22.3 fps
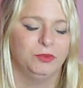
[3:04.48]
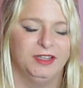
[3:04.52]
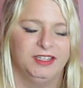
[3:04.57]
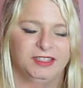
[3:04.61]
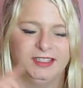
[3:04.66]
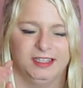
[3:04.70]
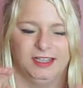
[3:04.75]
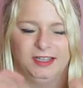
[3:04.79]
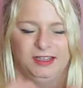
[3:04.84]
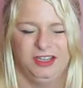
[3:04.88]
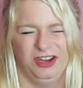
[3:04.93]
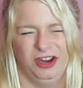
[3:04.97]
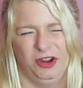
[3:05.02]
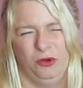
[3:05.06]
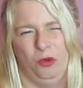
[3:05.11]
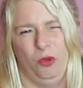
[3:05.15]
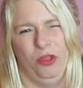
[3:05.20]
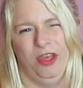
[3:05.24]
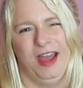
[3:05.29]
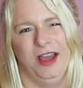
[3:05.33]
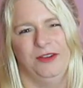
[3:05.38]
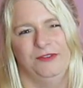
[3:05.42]
Twitter, you
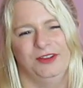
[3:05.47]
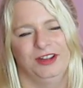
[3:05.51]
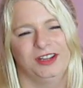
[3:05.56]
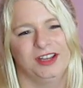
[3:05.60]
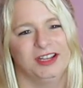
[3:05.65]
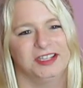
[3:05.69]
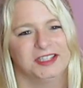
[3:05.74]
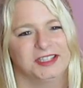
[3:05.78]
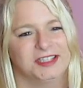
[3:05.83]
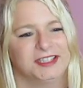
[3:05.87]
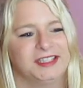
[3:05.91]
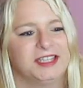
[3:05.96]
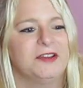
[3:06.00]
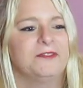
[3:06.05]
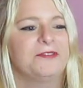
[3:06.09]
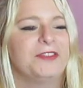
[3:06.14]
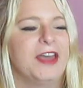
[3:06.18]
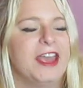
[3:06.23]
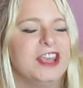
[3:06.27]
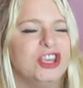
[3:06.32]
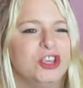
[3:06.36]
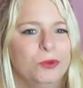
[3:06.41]
know, all that other kind of
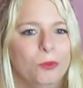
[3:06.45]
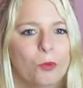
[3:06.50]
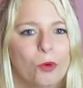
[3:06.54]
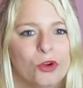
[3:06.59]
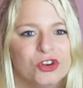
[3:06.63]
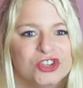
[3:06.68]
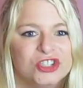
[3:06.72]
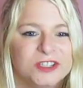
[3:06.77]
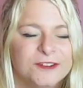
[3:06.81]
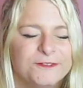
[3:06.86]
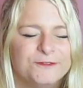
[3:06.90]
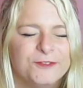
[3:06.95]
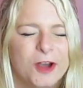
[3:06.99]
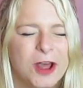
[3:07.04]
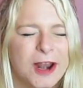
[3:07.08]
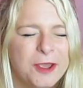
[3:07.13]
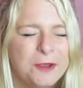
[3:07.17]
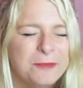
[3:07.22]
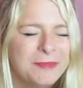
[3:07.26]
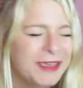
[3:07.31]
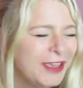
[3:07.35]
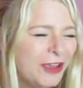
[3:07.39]
stuff that you want to
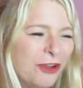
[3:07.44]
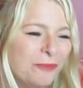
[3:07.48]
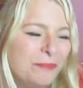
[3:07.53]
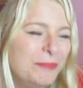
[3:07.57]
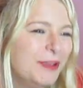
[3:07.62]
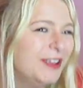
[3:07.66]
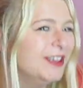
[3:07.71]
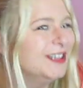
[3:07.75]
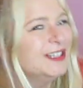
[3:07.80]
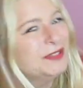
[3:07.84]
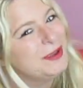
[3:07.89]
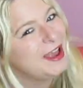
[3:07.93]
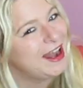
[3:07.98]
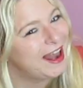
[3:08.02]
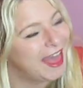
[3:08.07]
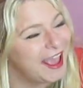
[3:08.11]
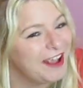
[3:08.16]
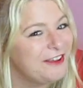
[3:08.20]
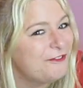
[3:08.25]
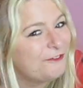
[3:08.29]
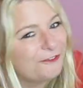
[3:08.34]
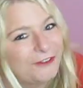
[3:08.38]
follow me on because we're
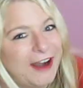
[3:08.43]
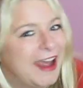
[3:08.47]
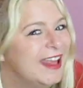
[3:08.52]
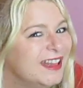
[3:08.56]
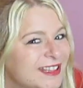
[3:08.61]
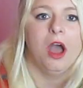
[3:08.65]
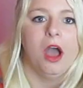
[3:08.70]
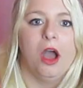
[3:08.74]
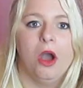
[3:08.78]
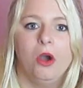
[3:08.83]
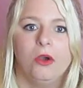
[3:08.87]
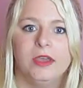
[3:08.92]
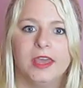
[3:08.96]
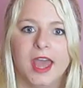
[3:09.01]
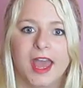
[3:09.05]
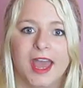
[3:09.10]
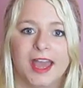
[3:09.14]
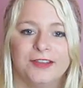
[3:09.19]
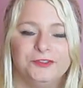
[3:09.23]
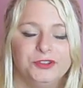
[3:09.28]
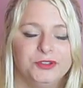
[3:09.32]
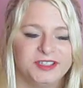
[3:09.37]
like friends. Oh
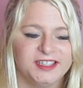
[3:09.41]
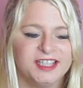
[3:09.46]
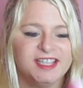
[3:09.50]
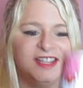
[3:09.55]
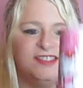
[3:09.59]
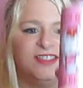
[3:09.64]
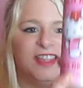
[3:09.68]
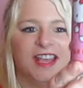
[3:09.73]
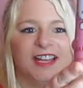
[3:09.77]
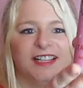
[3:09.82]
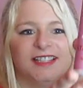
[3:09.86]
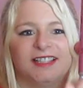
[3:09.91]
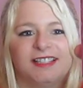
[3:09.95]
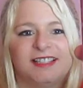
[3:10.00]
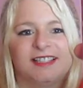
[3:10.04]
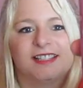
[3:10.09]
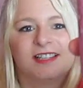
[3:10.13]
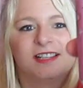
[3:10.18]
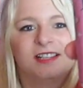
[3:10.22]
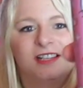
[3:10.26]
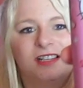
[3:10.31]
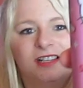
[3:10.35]
yeah, have you seen
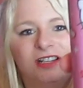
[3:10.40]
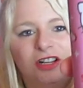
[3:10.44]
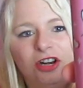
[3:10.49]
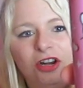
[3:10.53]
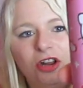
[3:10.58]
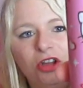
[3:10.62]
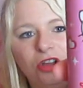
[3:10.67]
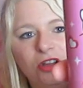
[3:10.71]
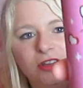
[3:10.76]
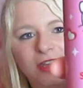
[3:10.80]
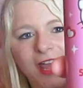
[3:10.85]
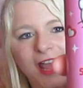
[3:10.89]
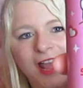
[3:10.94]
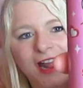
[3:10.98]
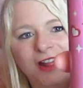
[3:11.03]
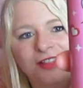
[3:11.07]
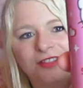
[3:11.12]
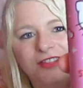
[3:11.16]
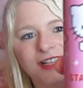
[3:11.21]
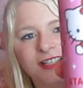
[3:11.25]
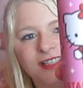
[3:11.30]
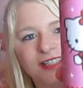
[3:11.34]
this? Look
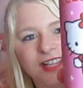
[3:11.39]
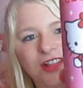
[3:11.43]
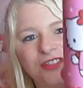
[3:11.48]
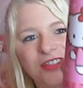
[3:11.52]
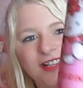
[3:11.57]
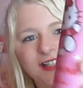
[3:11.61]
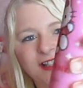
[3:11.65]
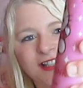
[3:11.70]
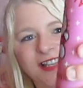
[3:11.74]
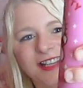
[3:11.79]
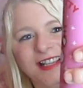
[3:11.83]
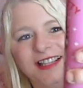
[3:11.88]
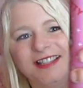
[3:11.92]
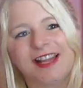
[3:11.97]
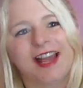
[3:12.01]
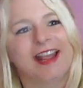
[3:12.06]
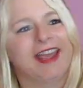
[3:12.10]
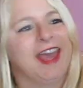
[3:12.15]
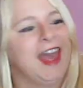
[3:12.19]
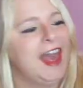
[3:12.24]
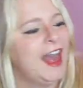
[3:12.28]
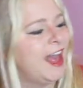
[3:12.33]
at this. This
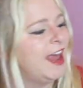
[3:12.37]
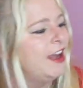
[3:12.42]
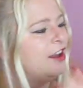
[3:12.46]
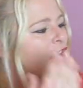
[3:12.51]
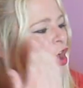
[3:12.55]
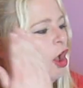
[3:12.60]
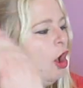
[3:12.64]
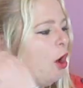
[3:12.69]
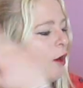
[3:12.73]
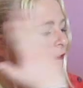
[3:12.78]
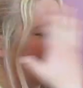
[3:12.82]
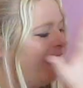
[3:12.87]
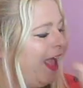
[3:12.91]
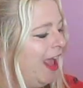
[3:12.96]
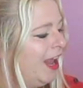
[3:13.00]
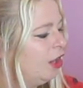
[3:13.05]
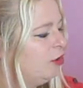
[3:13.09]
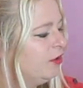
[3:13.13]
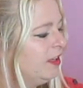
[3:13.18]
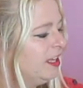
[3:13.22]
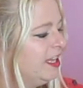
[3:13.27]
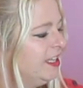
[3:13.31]
is a can of
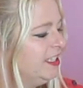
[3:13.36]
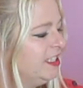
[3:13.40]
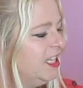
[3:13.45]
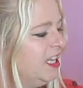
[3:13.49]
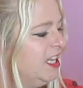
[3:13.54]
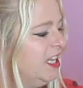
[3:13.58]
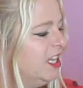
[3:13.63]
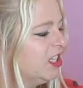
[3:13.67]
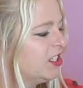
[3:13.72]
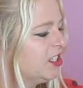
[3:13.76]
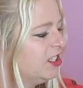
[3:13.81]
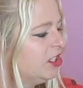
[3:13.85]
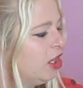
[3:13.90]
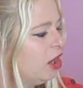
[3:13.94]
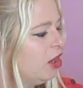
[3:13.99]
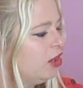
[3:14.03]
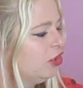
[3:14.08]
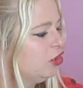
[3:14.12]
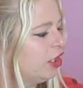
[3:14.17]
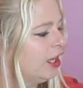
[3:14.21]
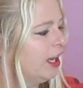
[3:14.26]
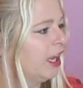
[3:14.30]
Hello Kitty
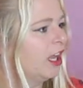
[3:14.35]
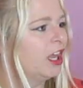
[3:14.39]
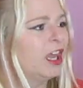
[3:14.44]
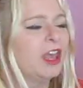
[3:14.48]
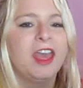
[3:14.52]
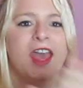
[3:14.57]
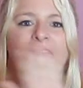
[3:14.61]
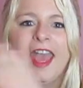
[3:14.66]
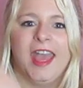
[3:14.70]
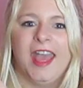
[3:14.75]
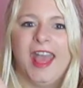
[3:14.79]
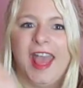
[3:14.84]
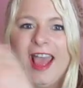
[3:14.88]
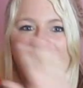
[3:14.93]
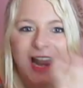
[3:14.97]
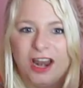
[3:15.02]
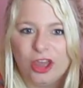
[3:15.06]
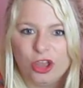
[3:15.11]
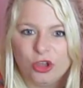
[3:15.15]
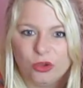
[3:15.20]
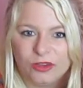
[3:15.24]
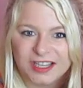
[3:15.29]
Star Drink.
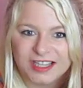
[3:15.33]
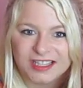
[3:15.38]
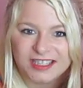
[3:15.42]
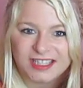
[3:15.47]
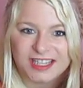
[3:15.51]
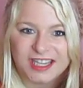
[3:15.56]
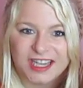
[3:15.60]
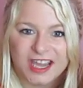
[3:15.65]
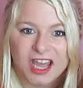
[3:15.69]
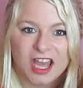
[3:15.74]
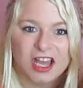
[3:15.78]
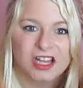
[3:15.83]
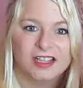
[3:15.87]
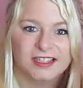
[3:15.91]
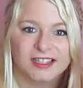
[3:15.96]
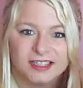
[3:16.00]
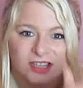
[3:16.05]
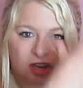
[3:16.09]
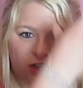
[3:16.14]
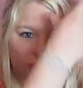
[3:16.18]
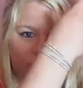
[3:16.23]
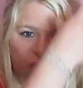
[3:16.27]
Hello Kitty
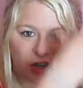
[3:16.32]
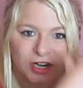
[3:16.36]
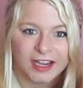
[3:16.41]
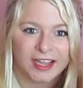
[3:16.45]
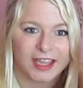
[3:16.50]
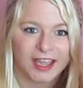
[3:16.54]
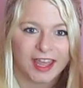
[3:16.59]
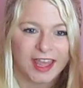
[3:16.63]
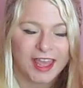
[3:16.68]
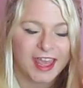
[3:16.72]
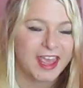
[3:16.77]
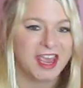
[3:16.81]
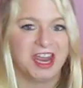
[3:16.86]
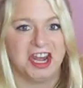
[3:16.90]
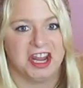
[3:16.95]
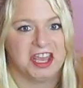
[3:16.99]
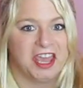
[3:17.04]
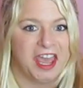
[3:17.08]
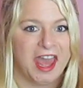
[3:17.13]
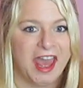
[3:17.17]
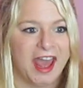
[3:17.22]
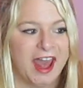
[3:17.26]
Star Drink
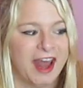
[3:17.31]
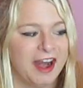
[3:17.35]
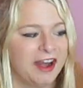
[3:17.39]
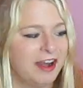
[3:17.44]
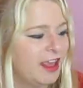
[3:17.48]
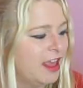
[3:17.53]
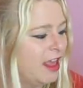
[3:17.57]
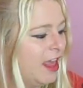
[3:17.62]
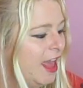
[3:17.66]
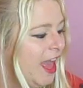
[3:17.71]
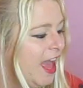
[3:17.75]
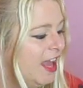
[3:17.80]
in a can.